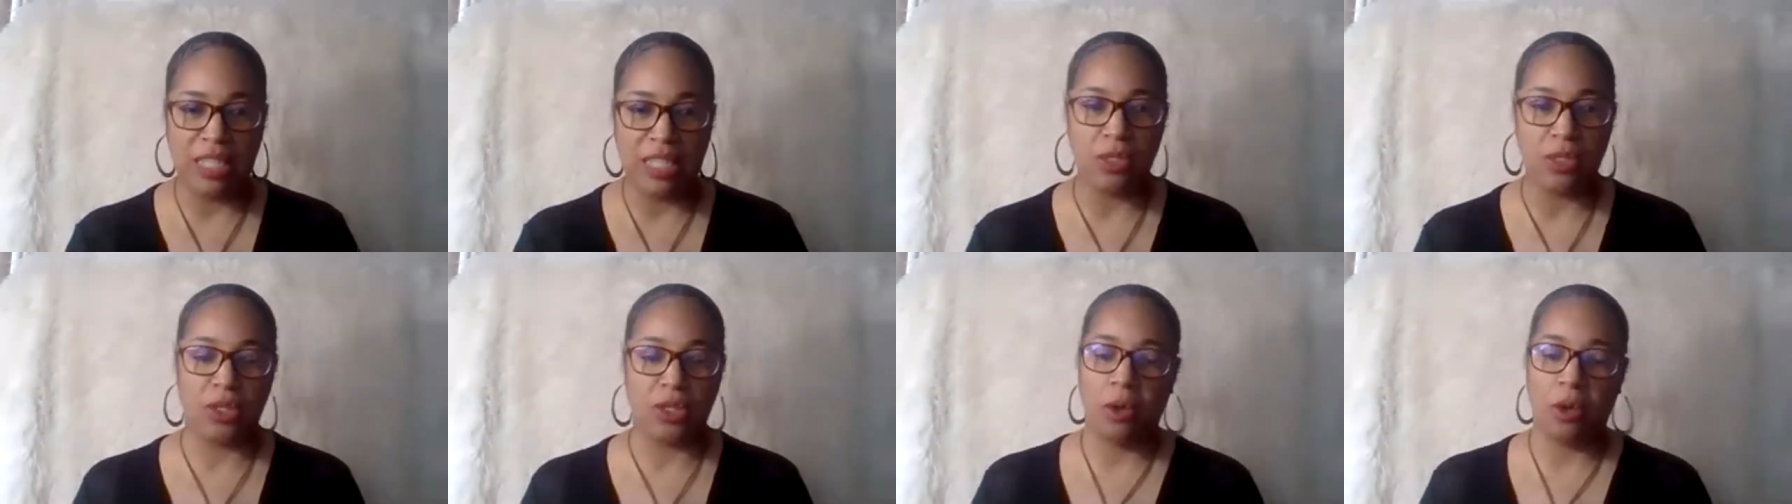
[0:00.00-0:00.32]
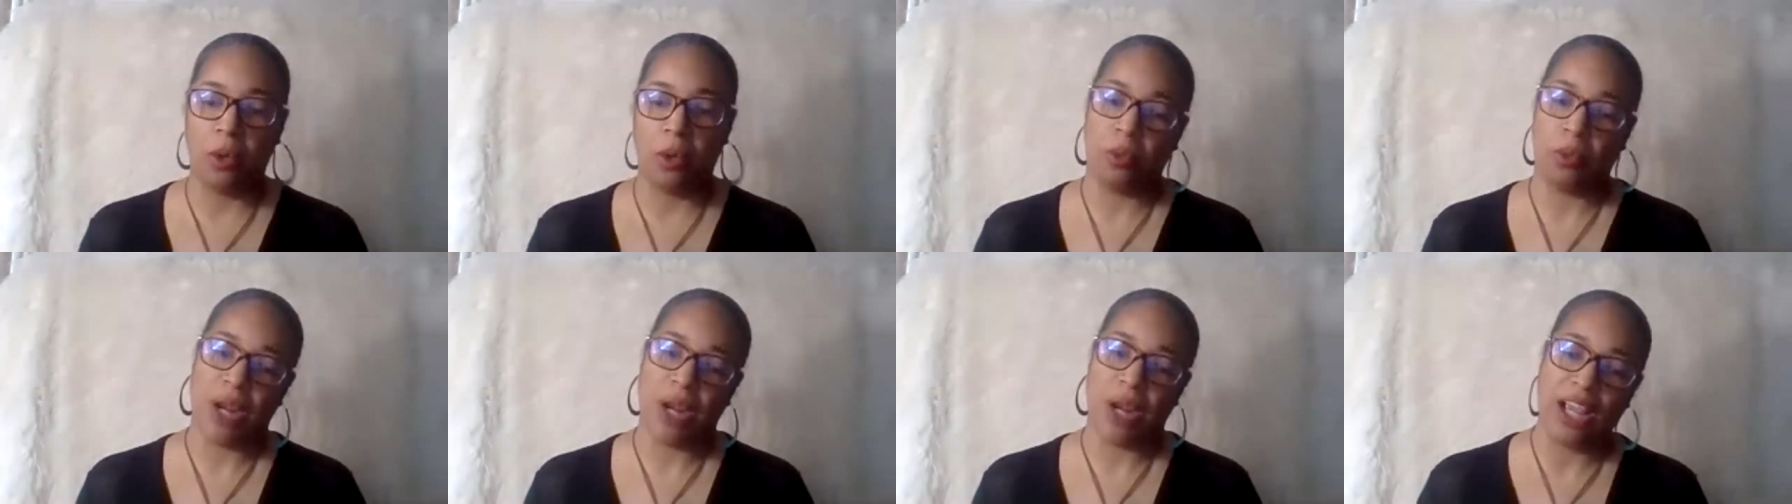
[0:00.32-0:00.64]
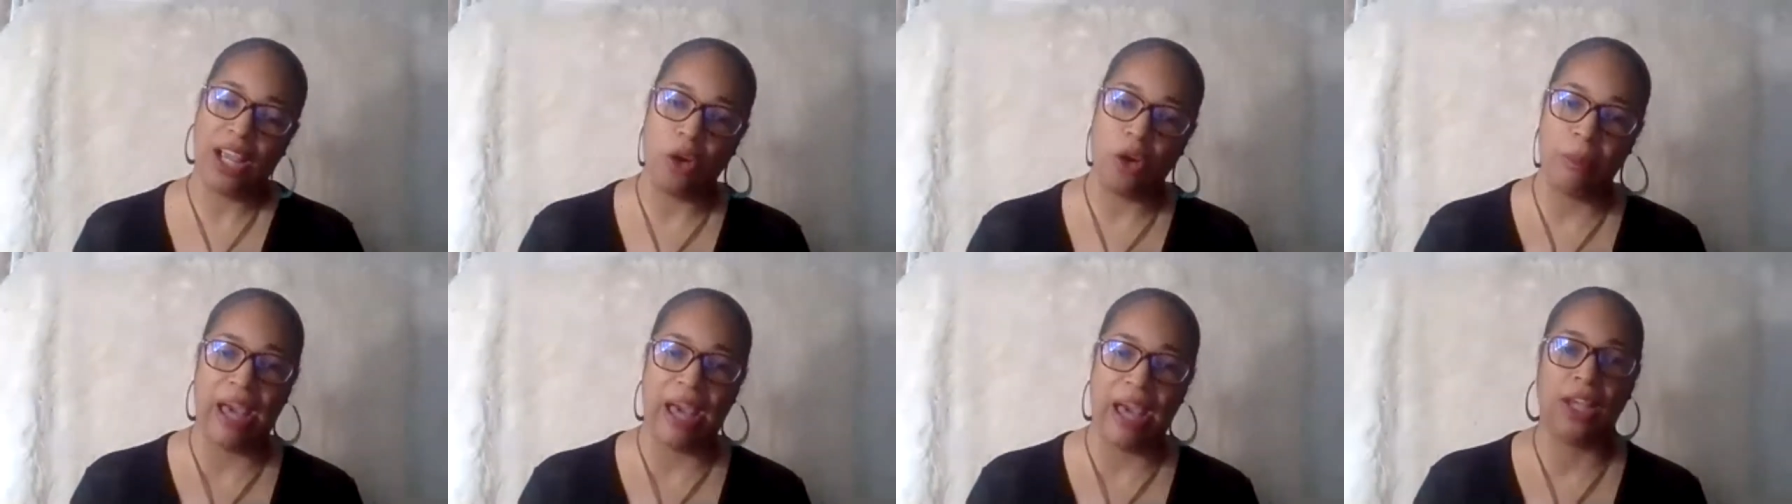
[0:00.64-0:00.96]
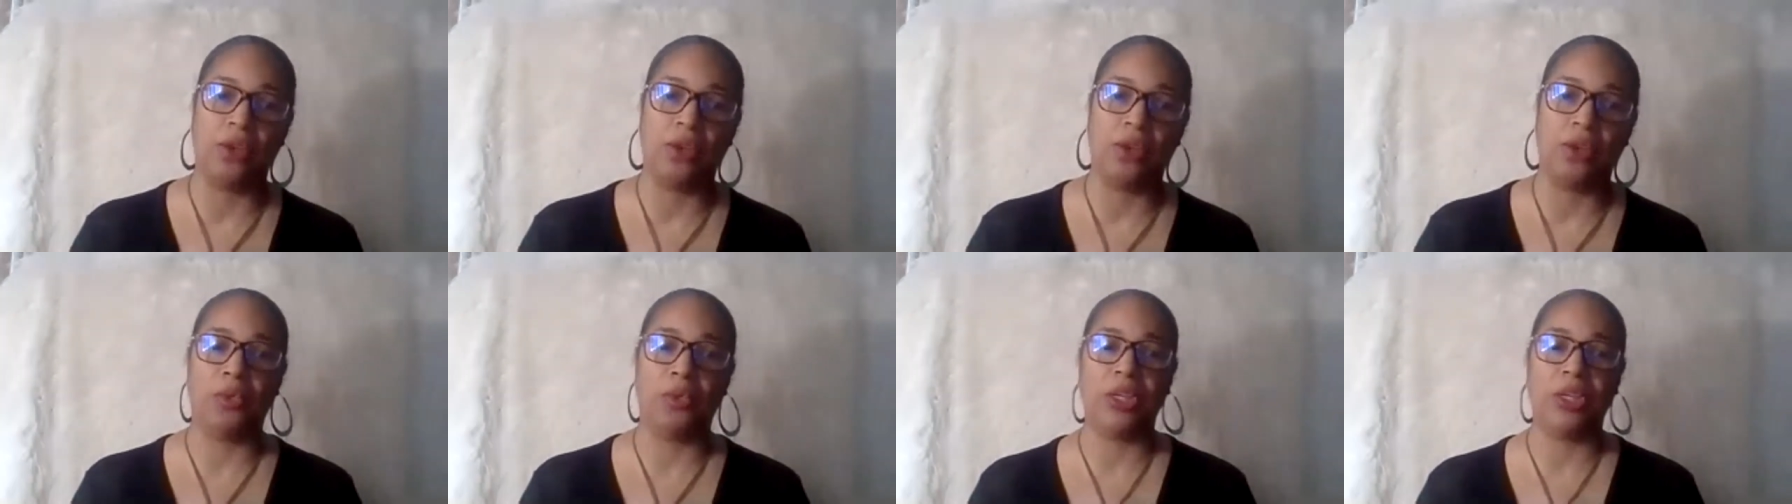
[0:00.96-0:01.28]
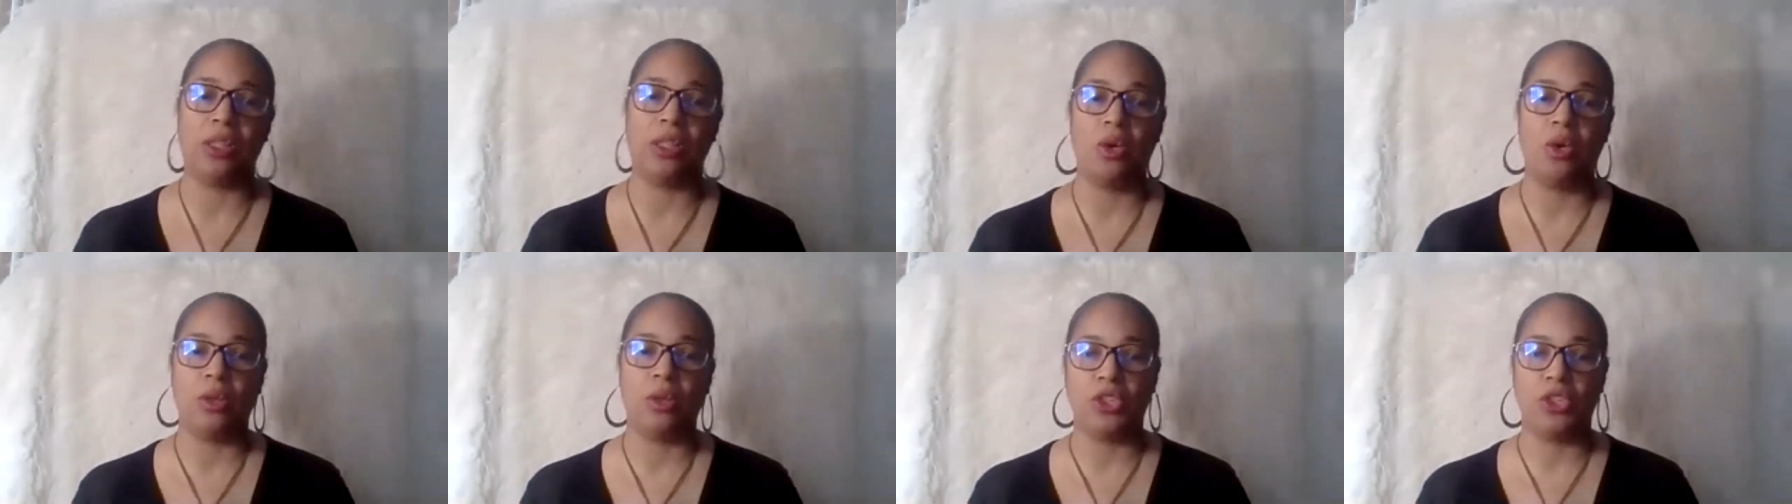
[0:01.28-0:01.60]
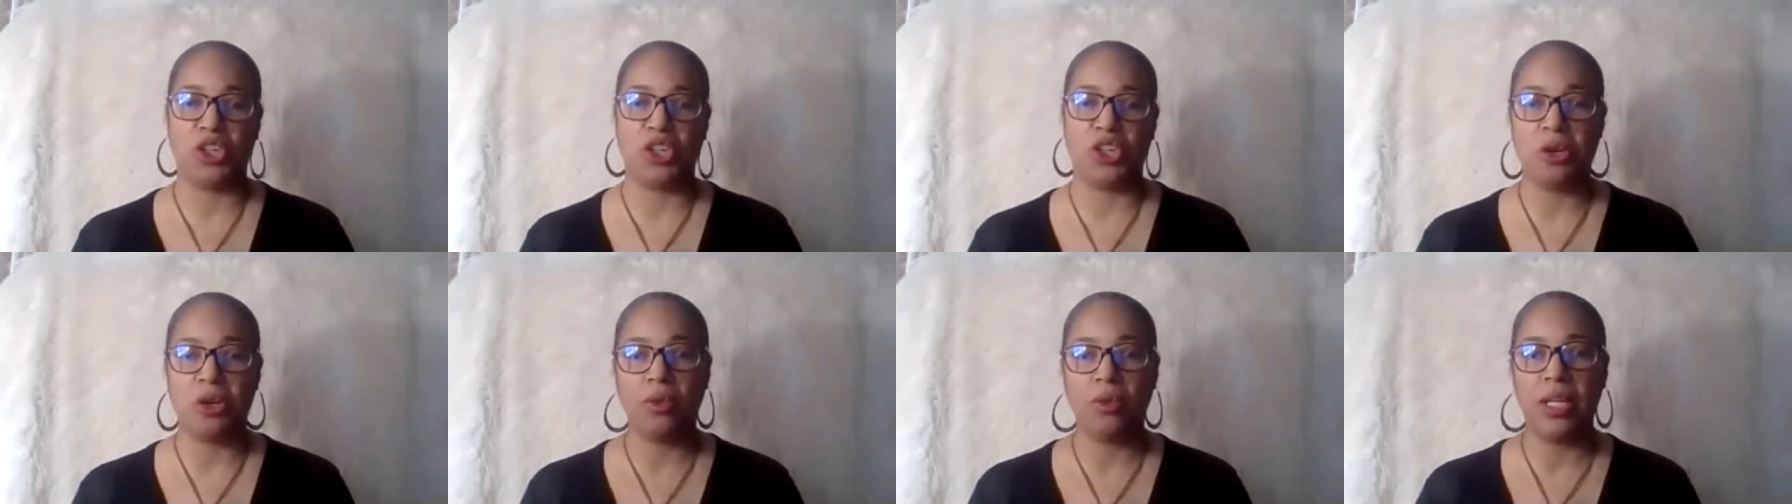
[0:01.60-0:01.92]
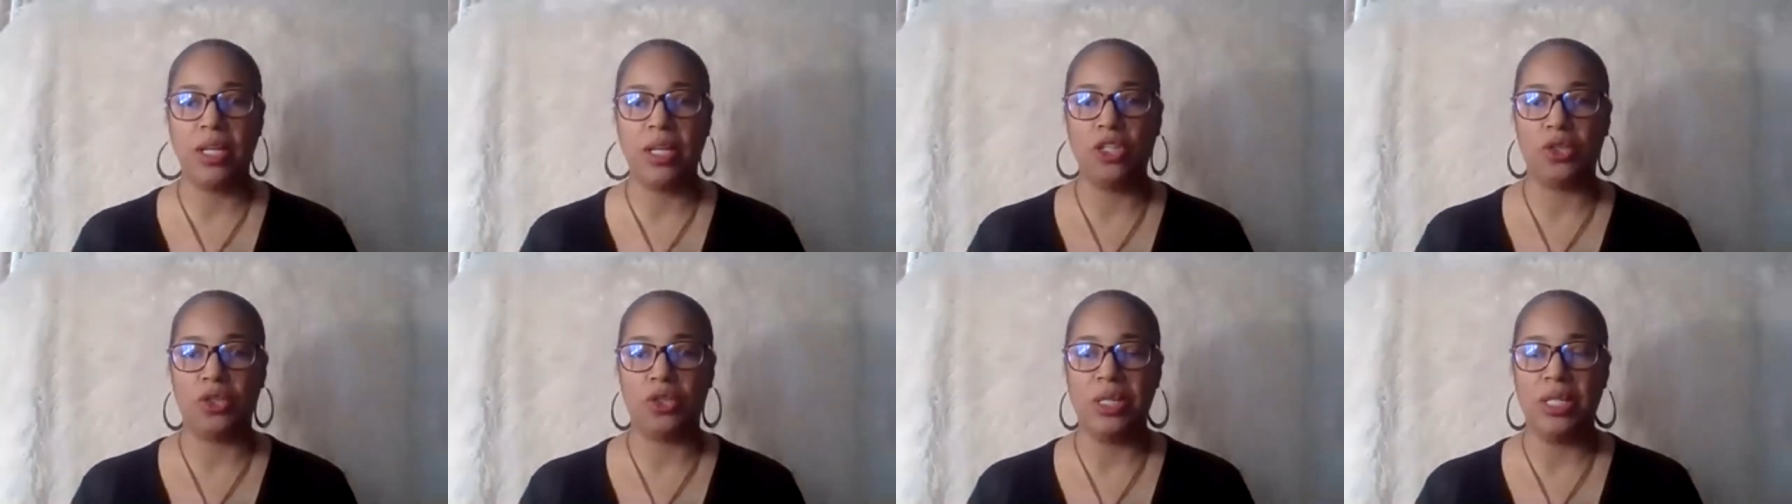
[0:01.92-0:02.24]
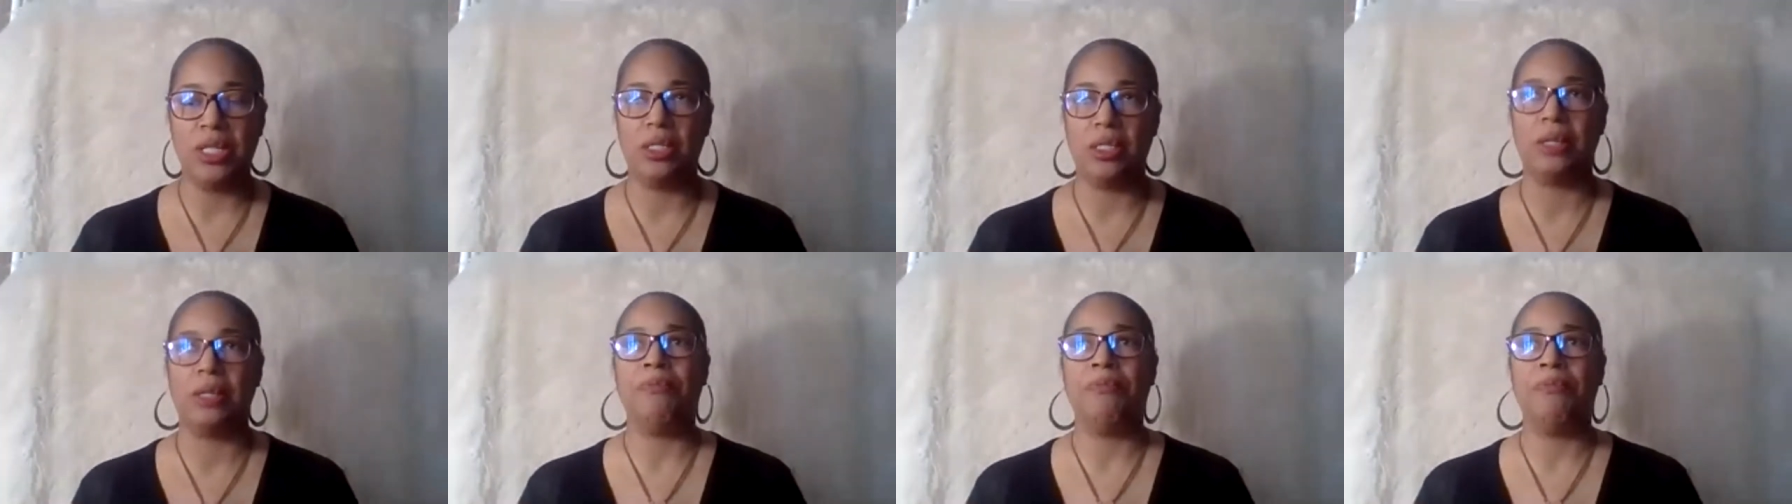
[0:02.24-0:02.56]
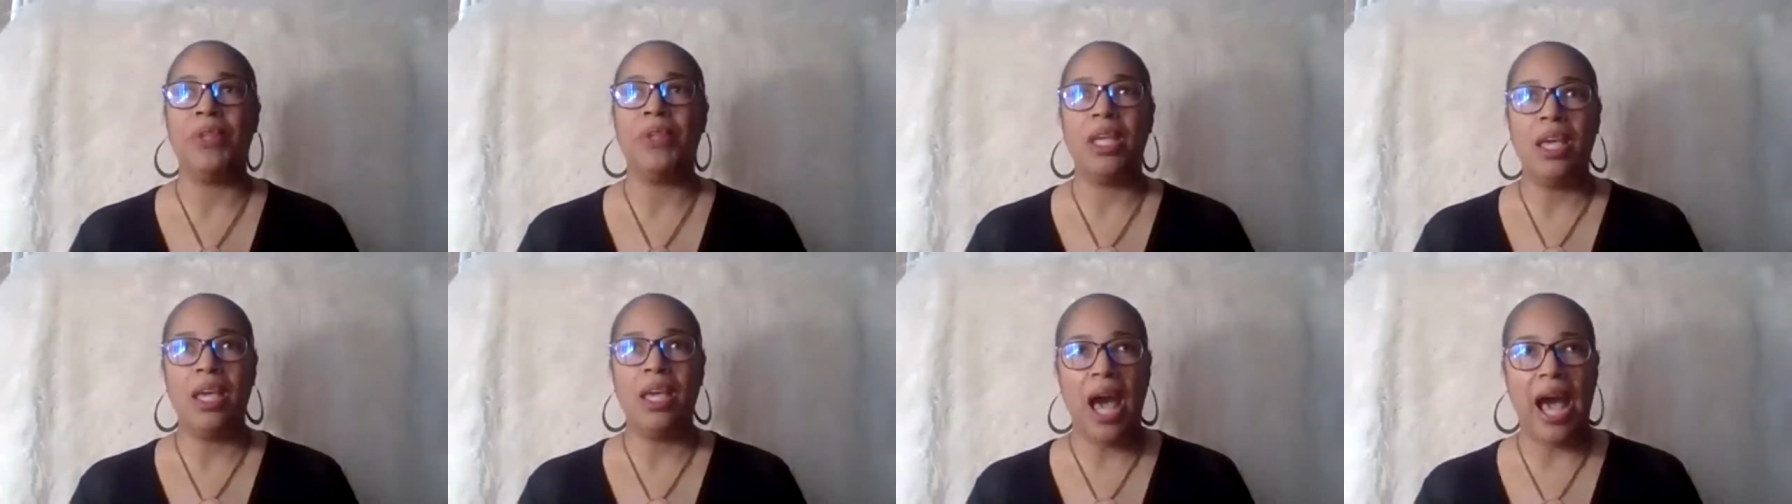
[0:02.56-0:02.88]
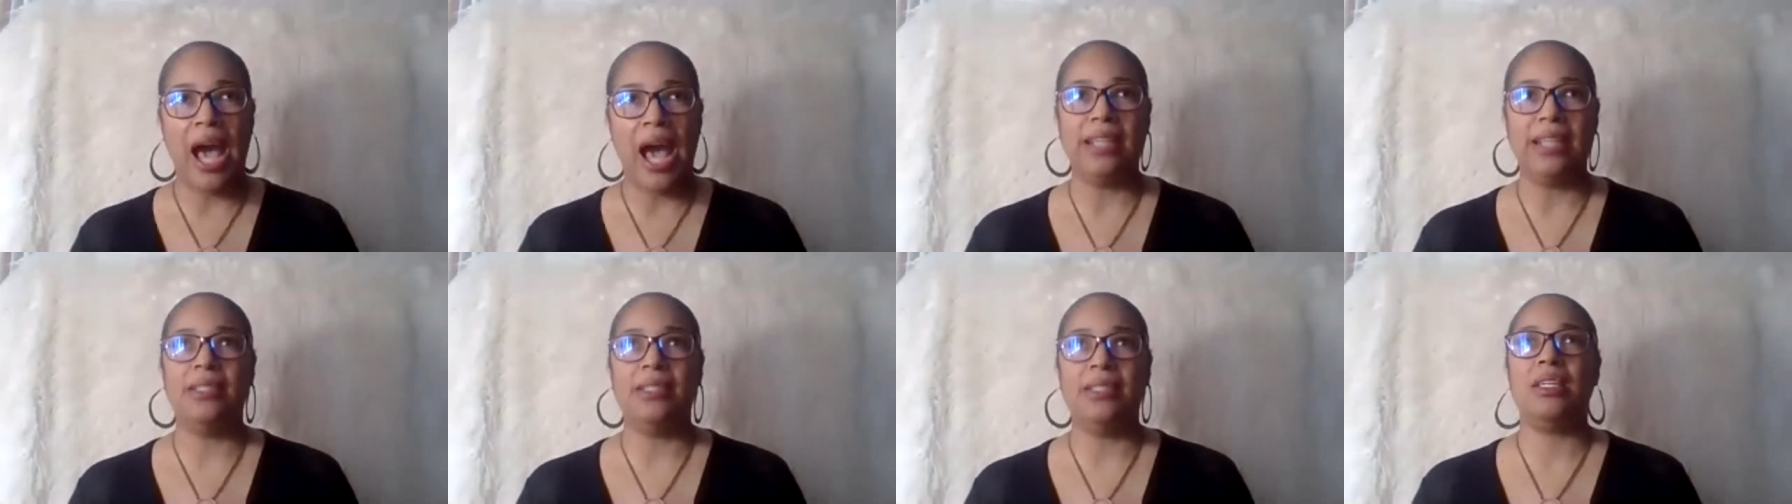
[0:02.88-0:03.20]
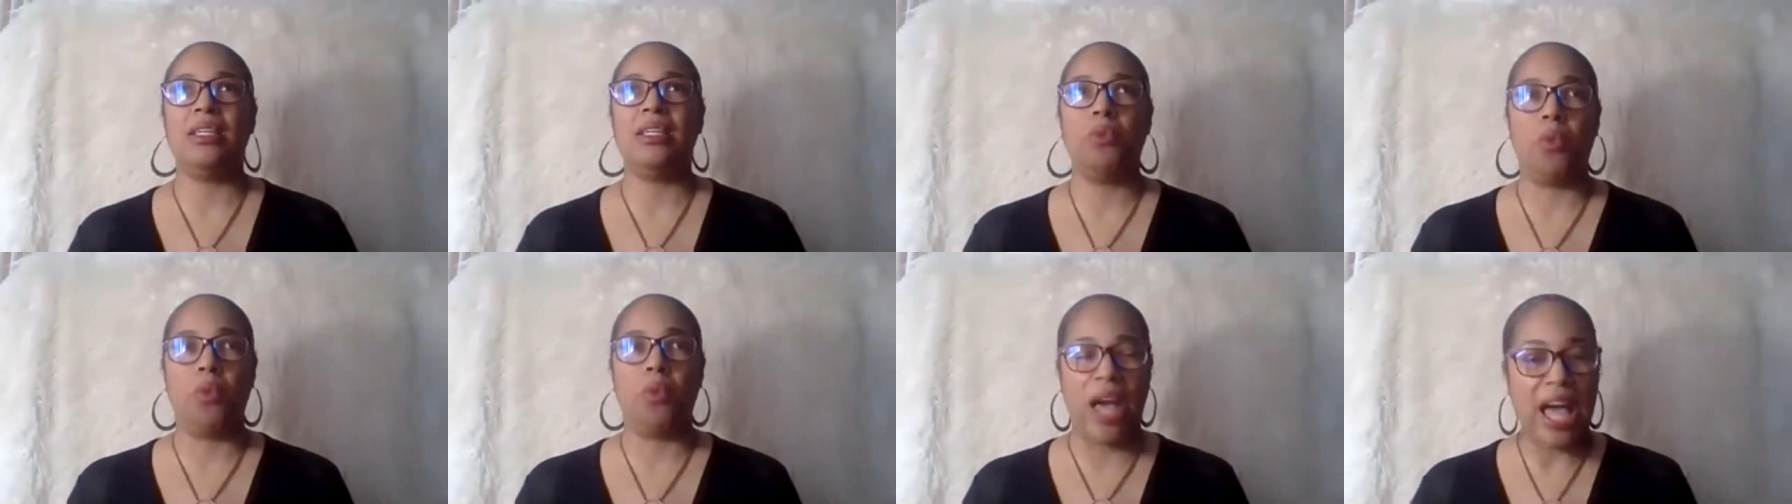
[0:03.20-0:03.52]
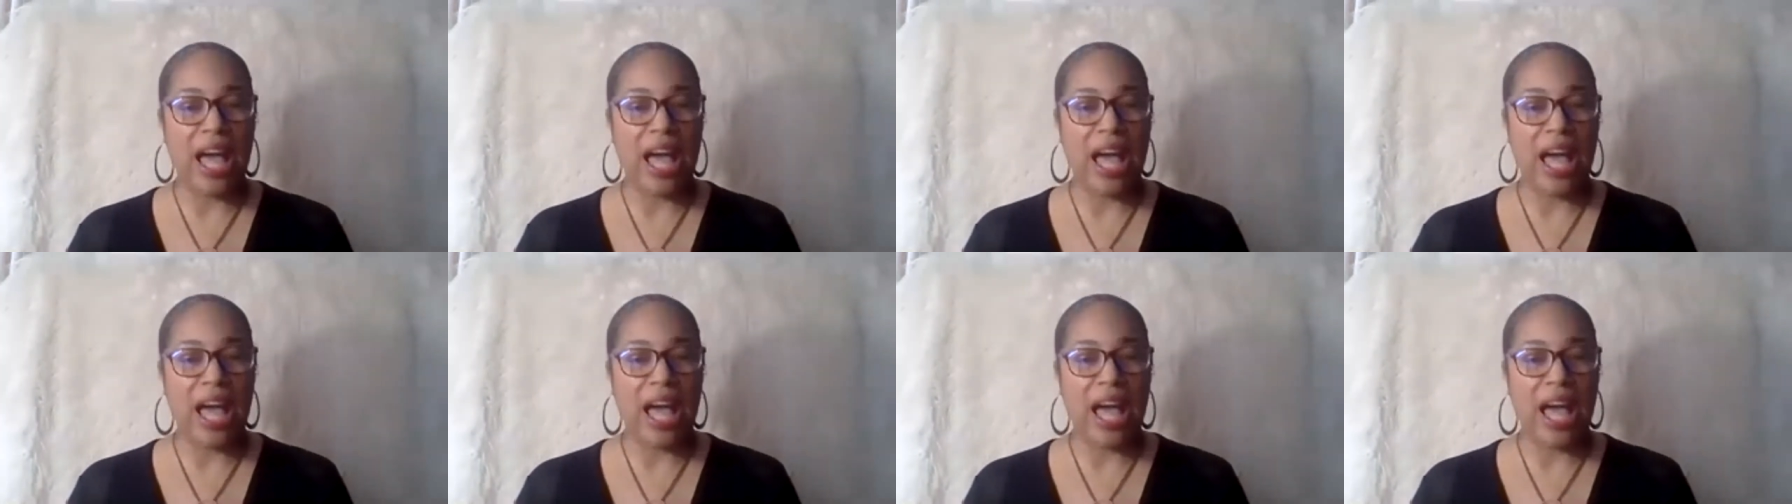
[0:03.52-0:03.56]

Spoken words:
So when I go back to these old journal entries, I see, wow.